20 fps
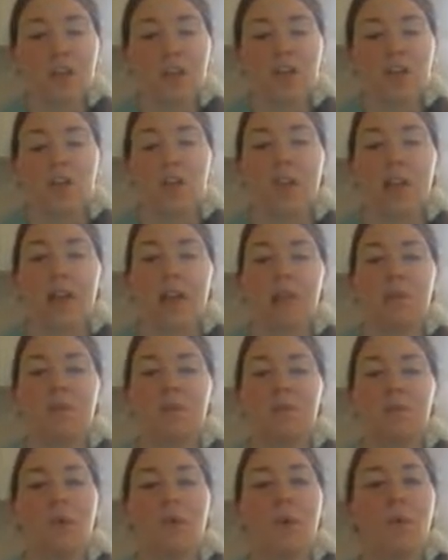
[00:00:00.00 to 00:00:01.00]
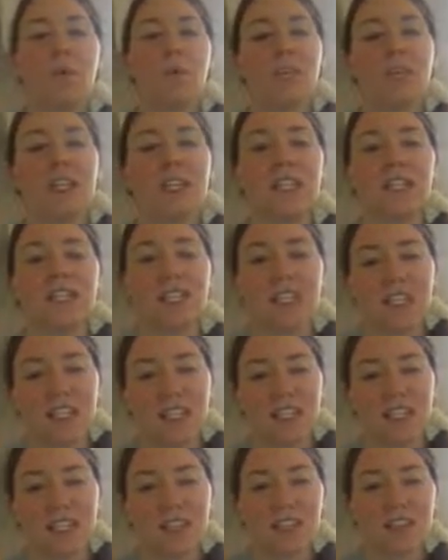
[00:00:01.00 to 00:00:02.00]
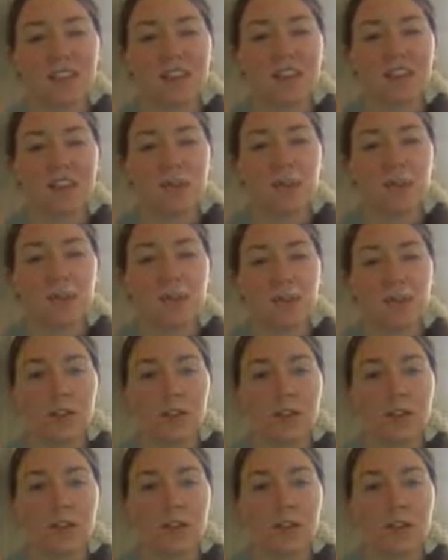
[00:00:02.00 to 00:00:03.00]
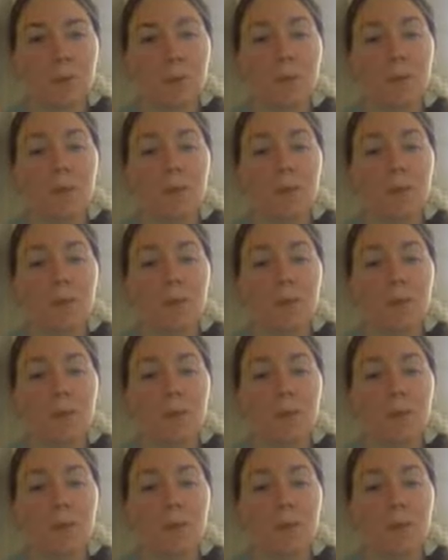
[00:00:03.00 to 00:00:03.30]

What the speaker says: so that I'm only seeing in this window